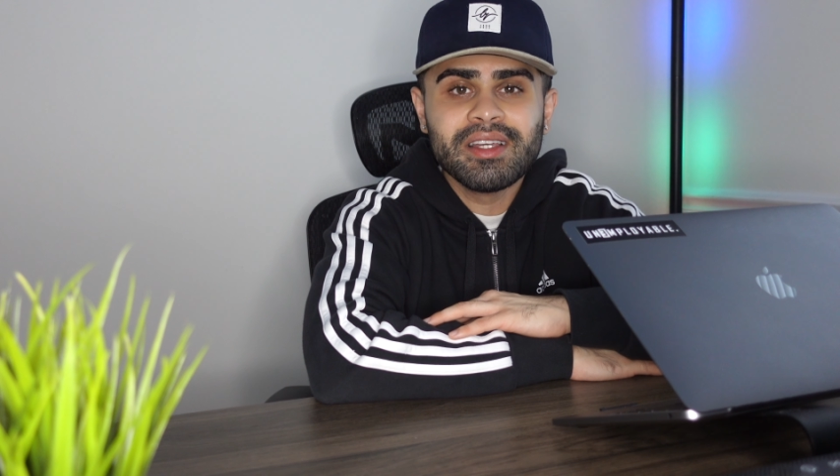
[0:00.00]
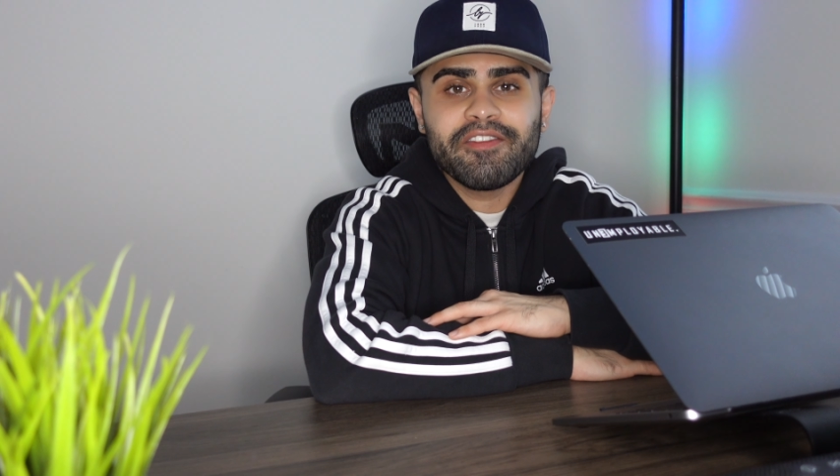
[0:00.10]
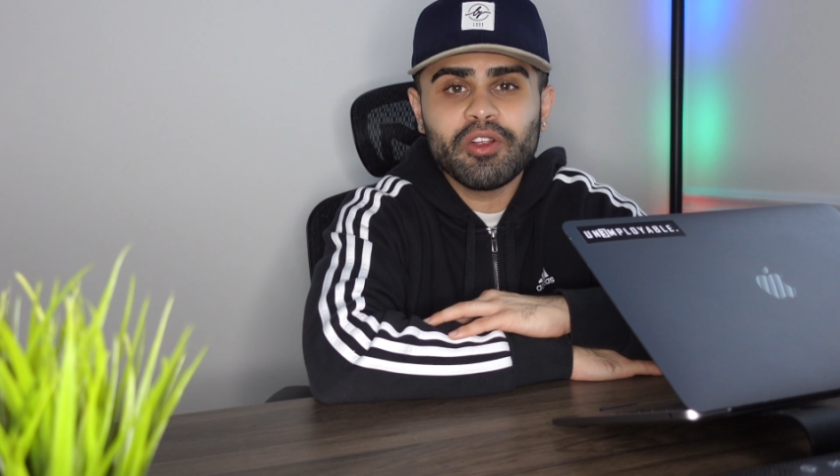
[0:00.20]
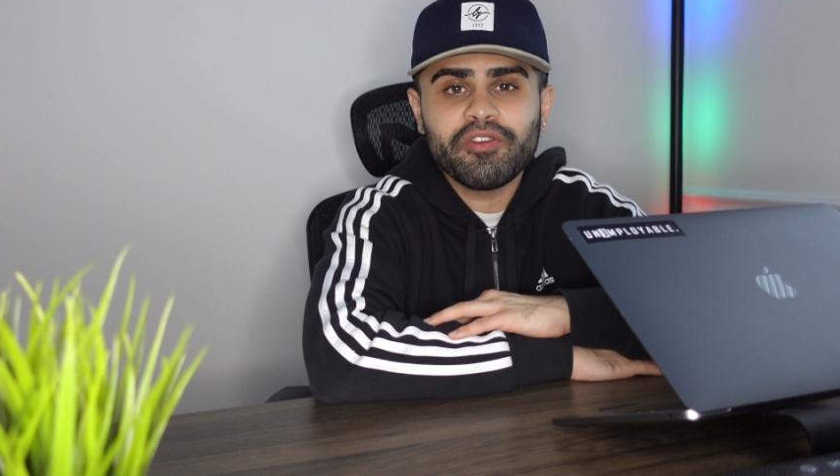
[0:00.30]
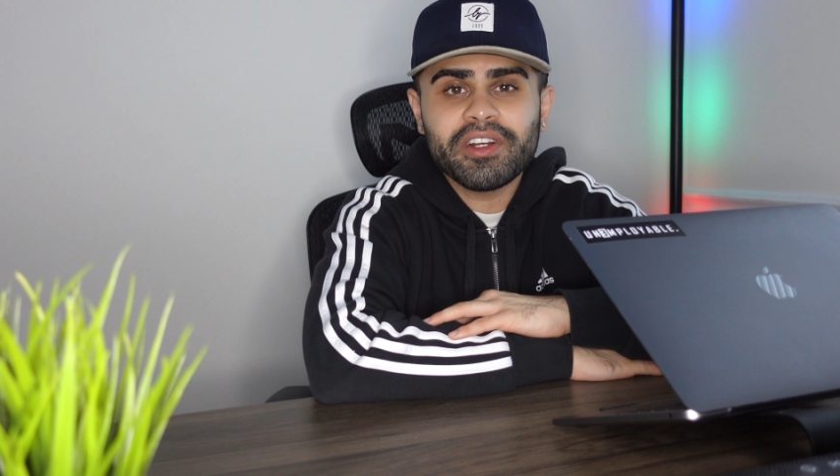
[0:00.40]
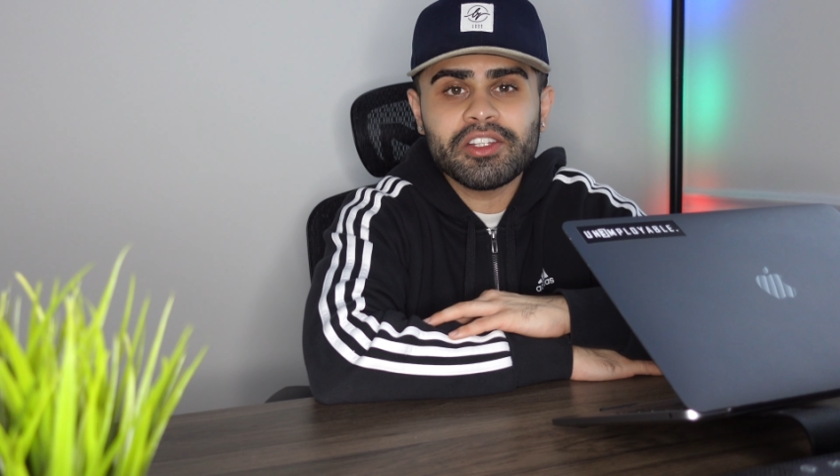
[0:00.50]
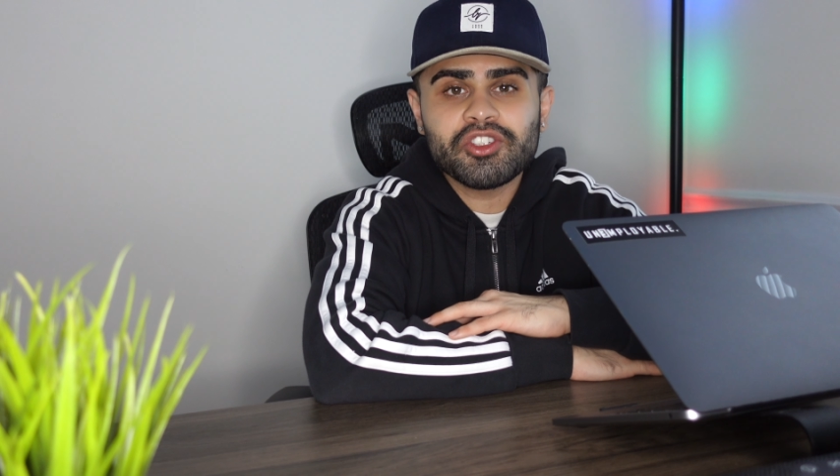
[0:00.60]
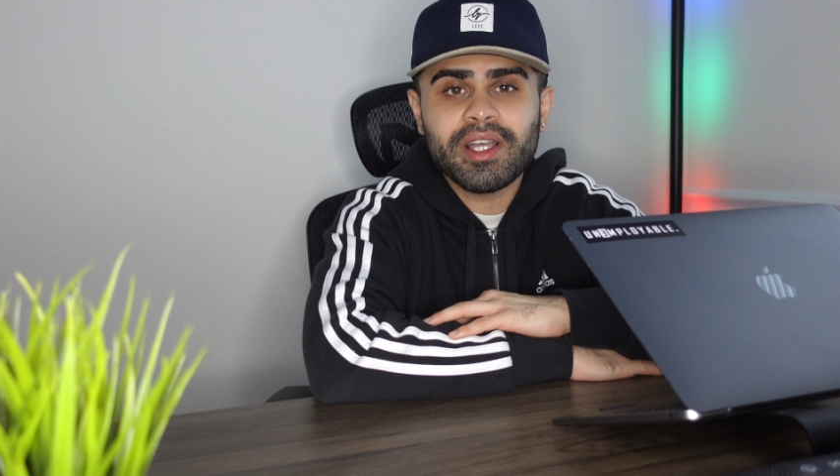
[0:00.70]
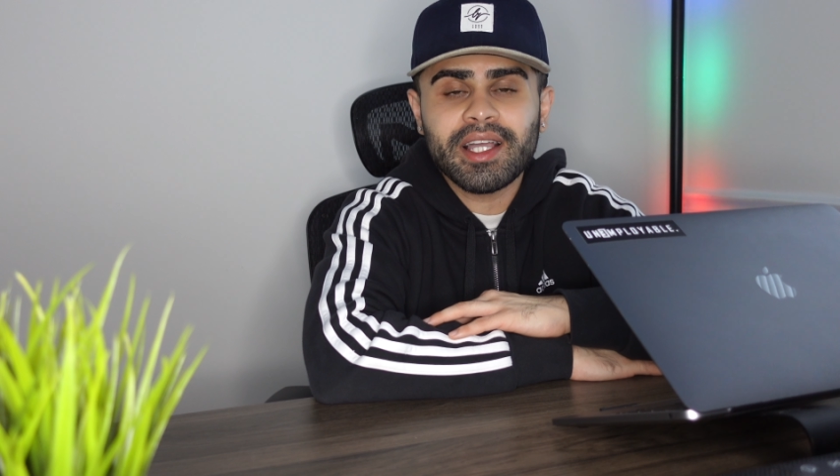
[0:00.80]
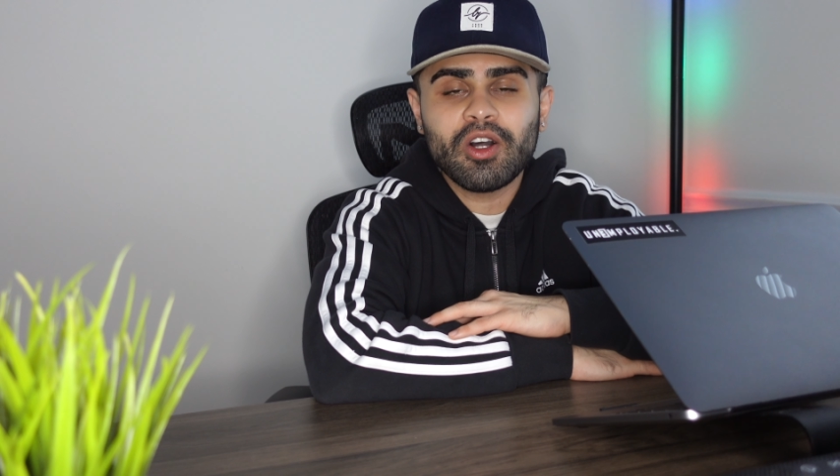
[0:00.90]
feel free to
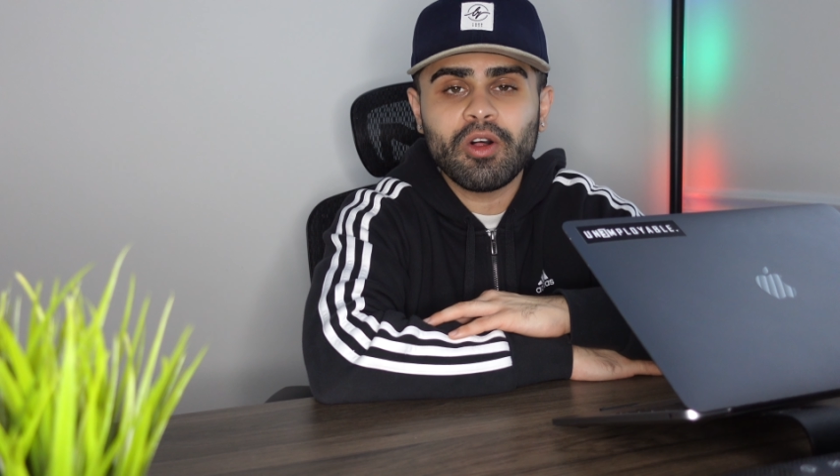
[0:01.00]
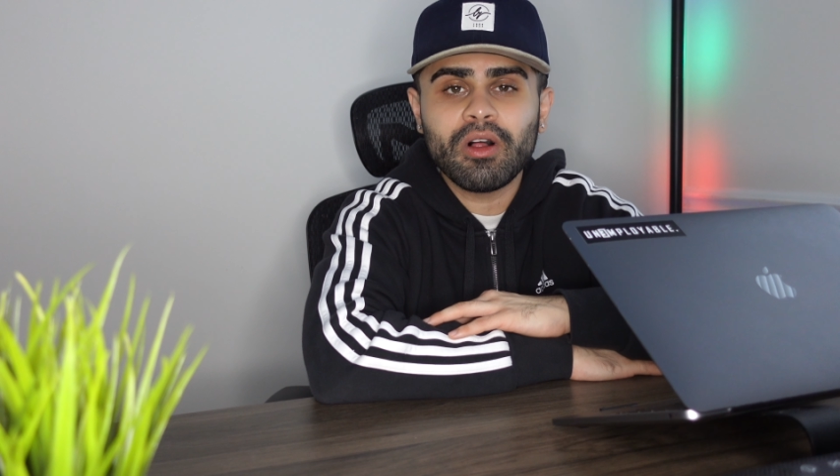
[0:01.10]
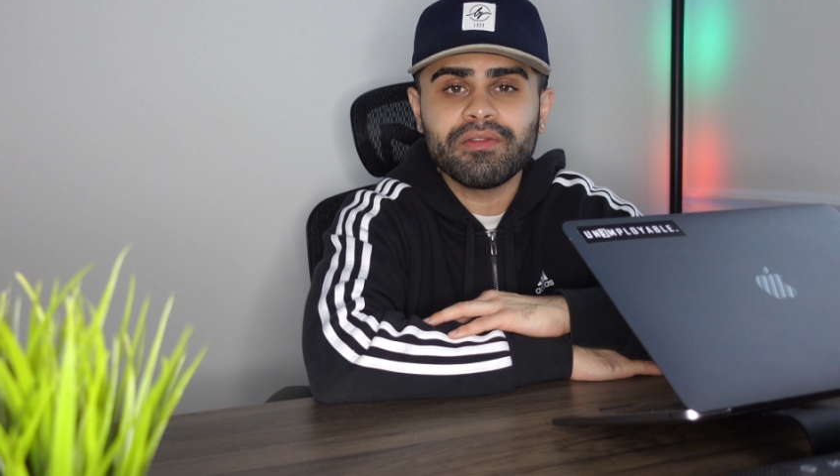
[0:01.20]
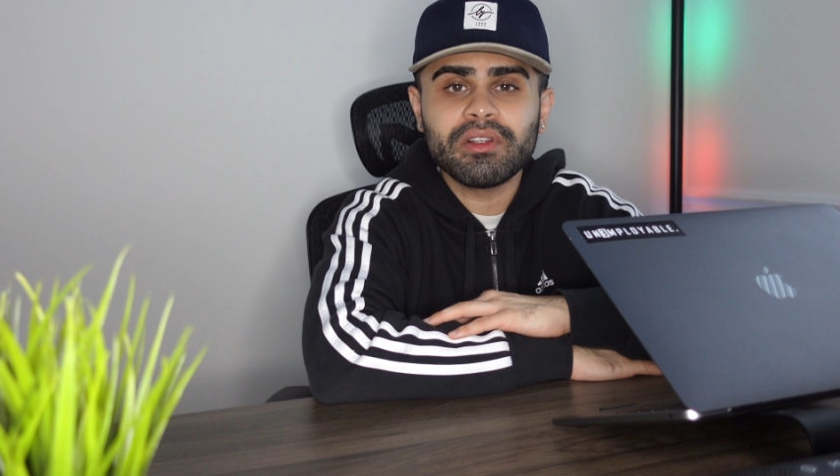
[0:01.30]
check out all